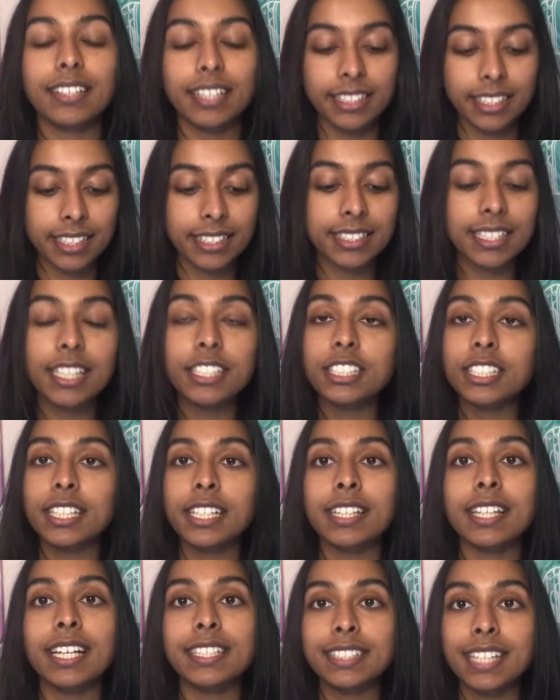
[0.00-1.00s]
Like
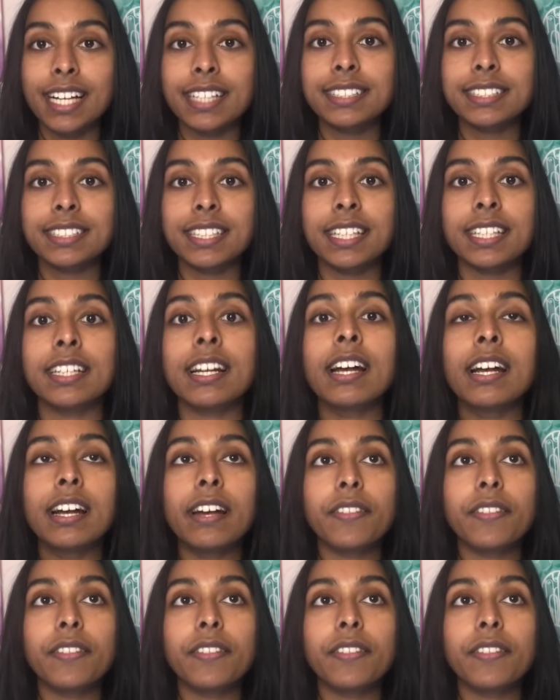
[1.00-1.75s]
essentially they're testing